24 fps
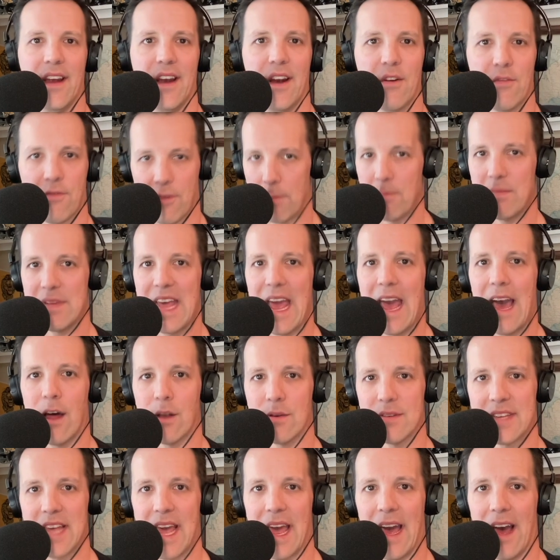from
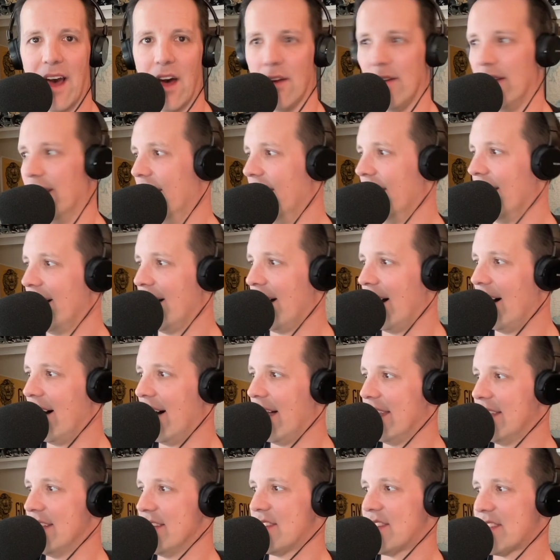downtown
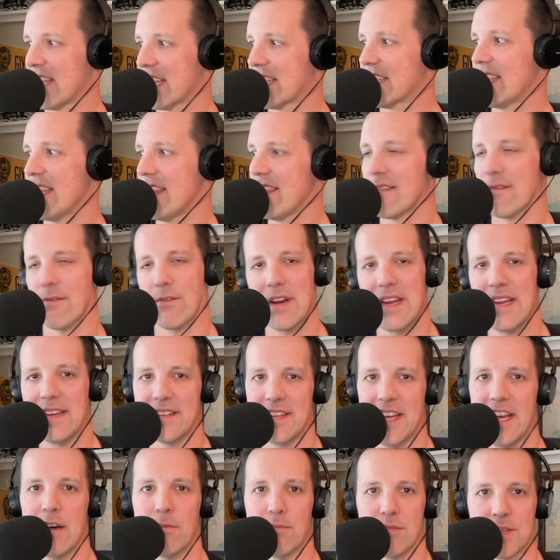on 63
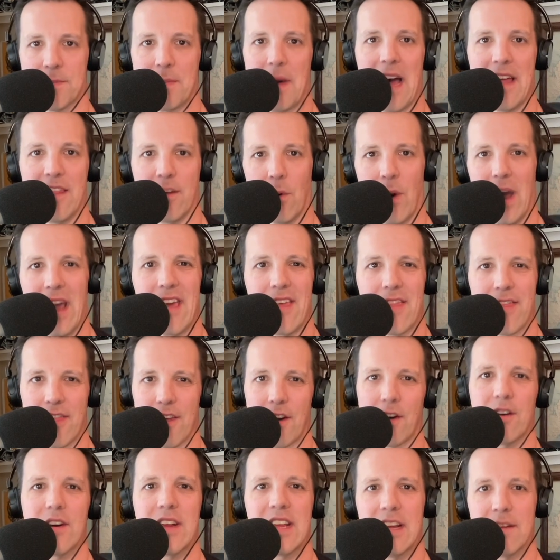attempts, by the way.
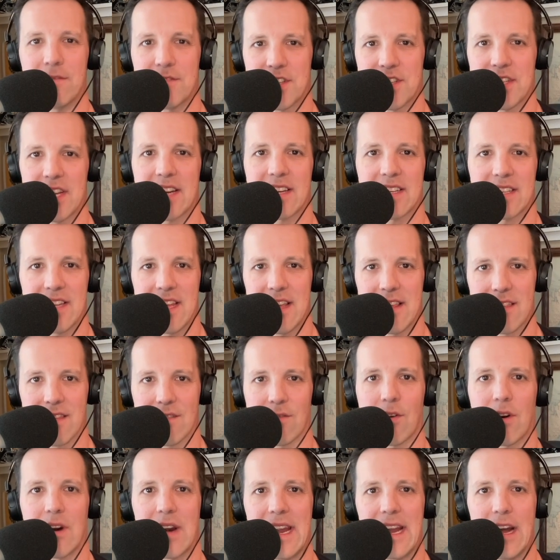30 of
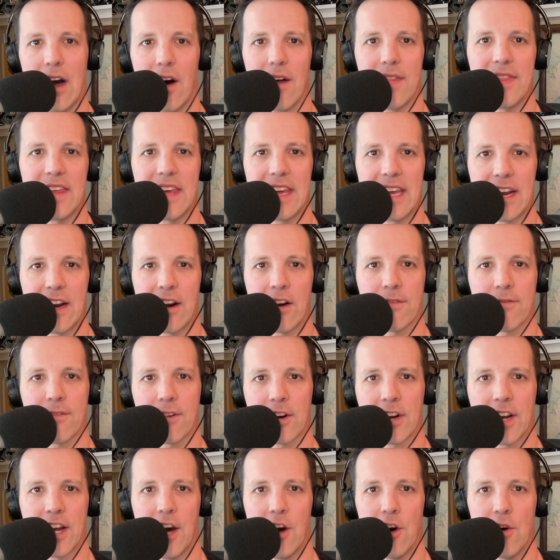63 on the year for
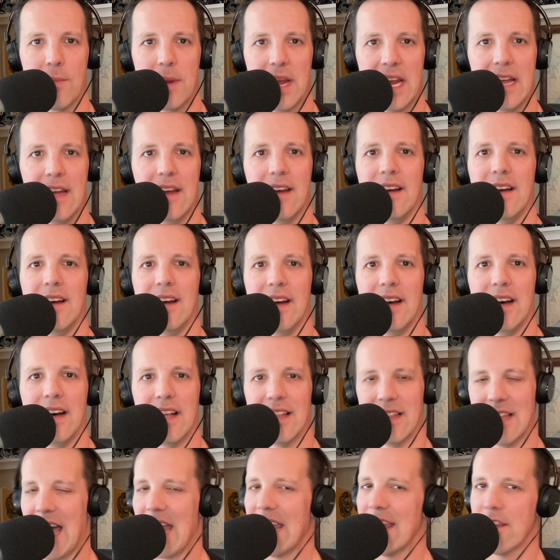Kobe.
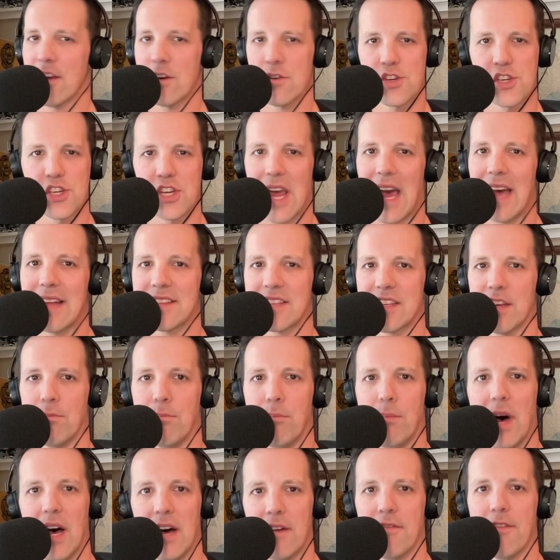A lot of those shots
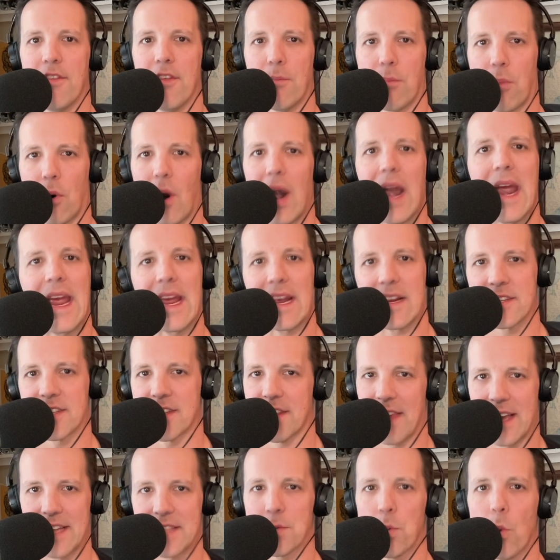above the break. So
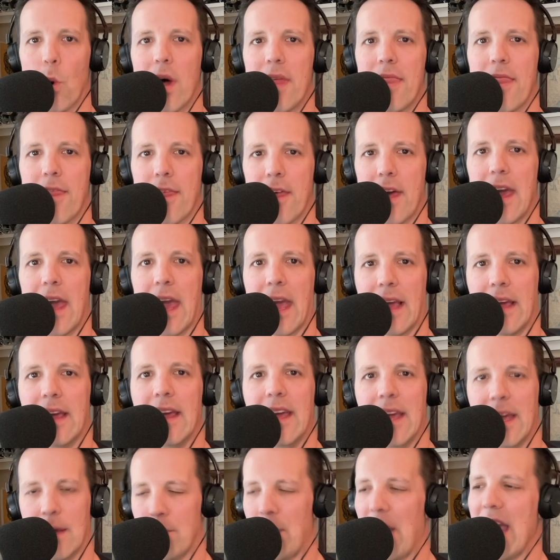that's one thing.
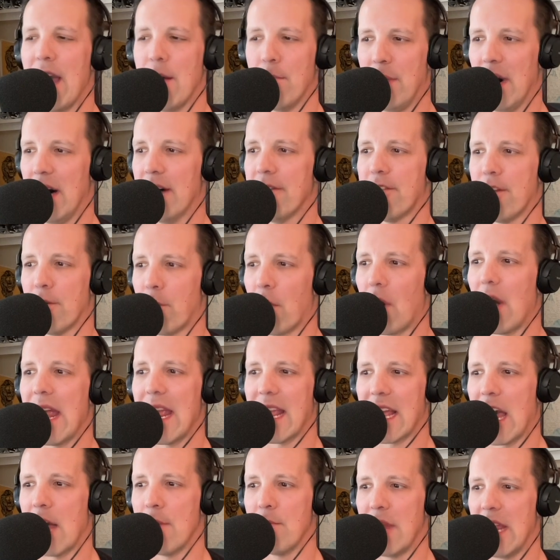And by above the
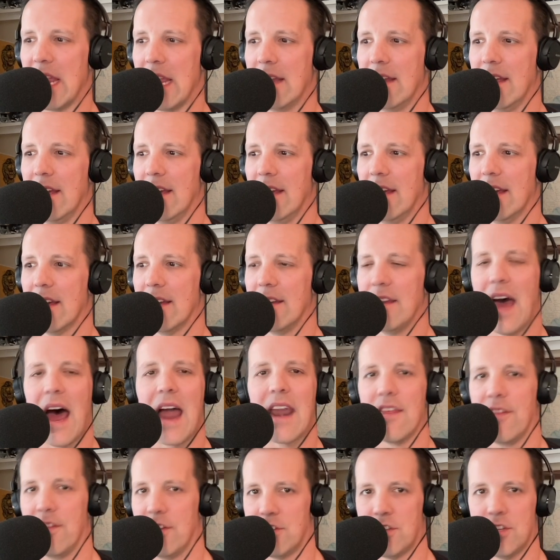break, I mean
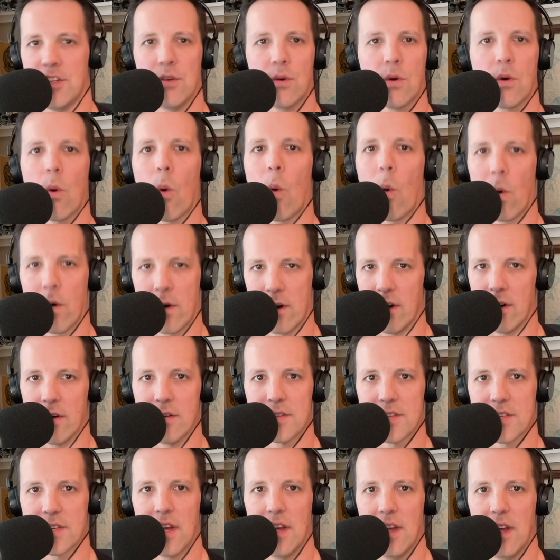not in the two
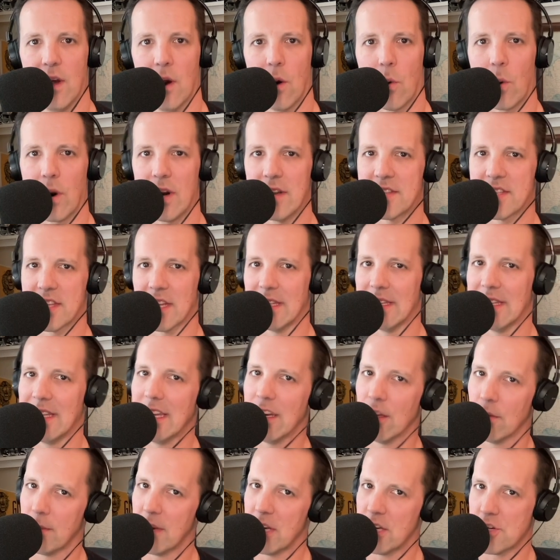corners, where it's a
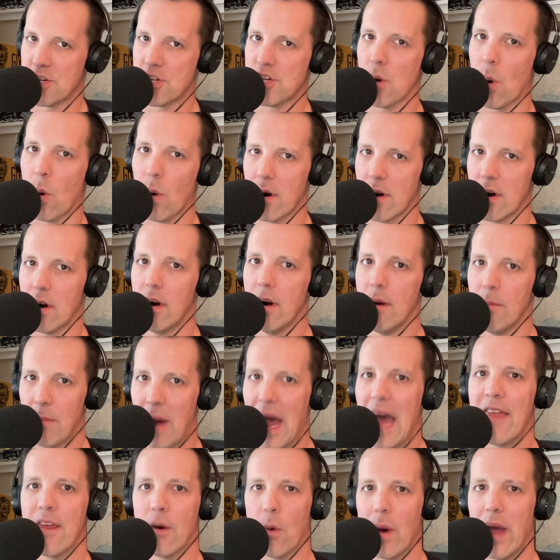little bit shorter,
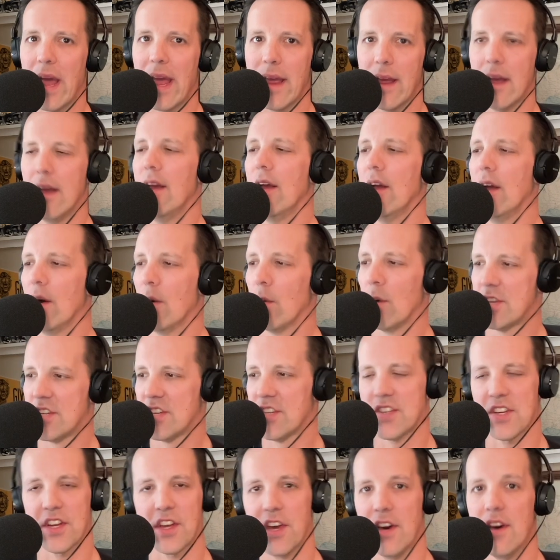by the way, which
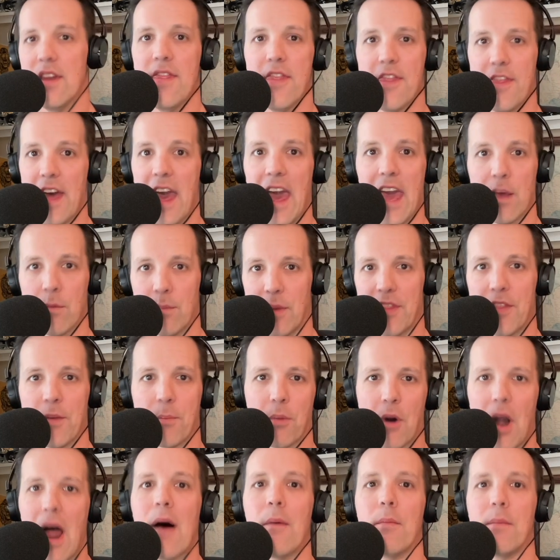is a good thing. But the
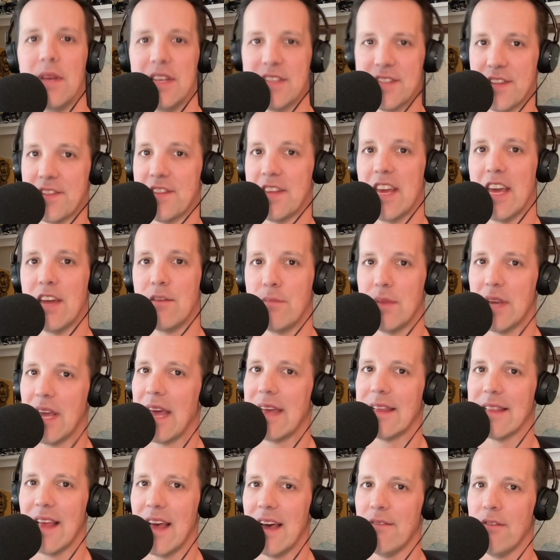problem is at the
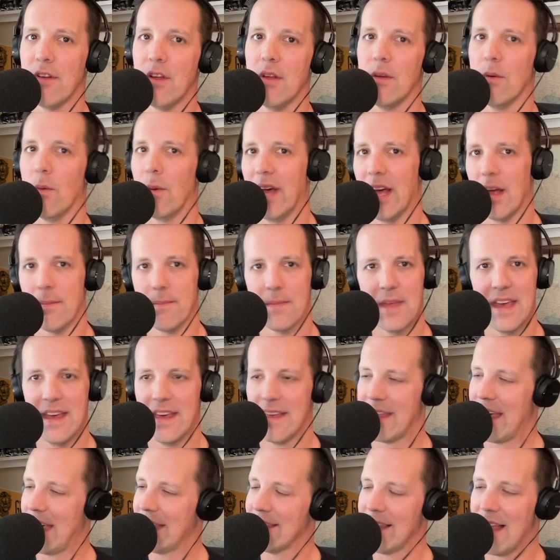NBA level, well,
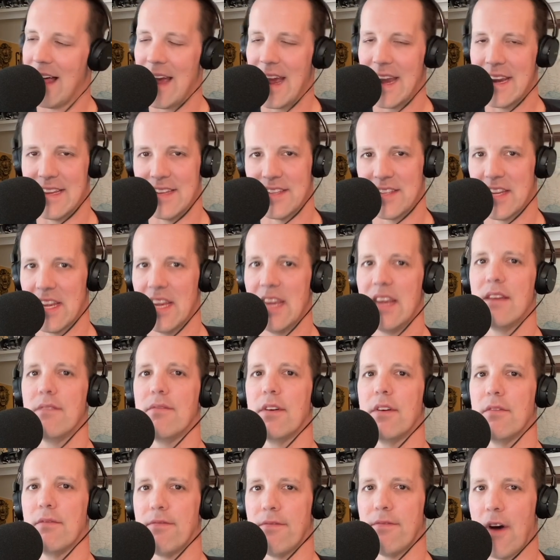that line is
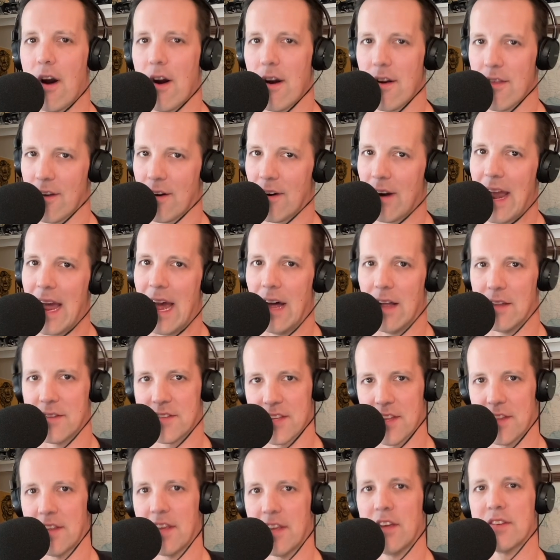even farther out,
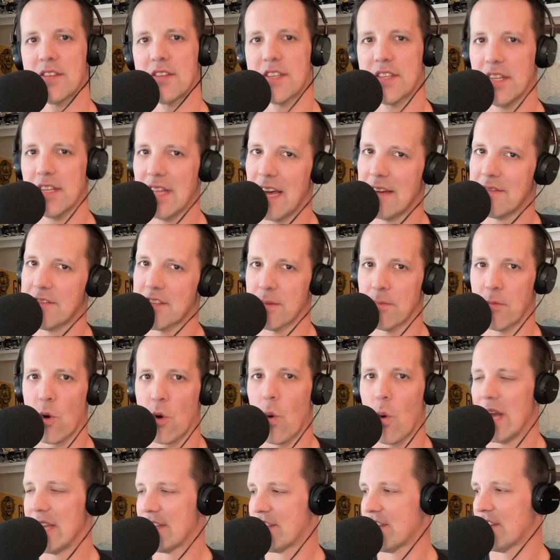so he'll still have some
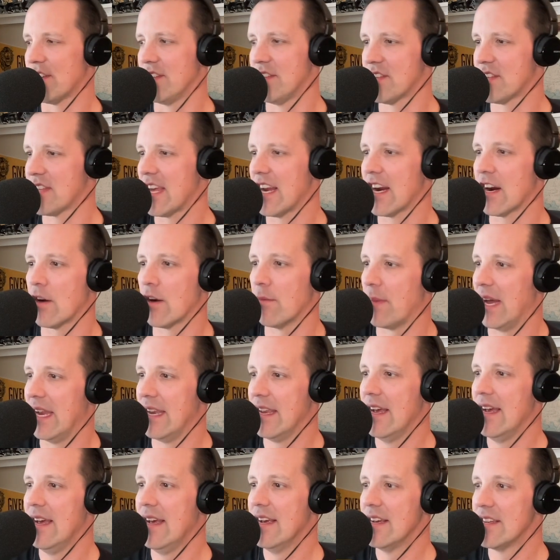questions there.
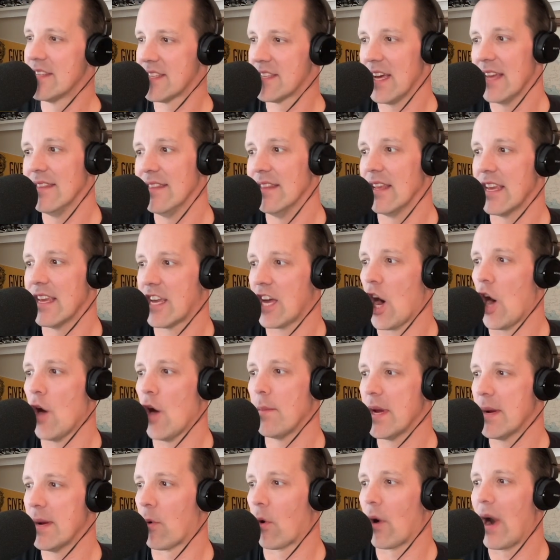But suddenly
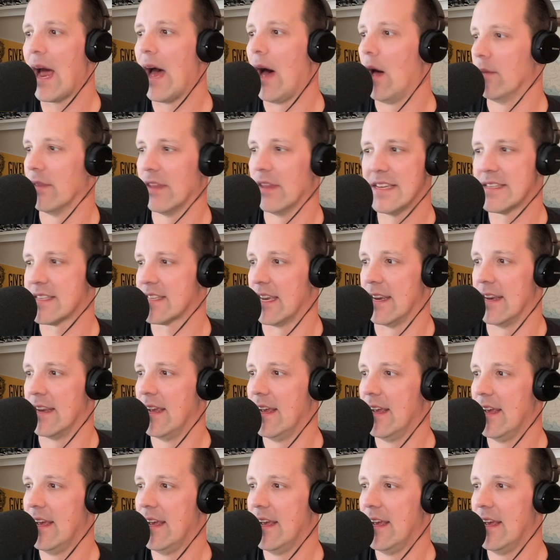Kobe Brown, listen,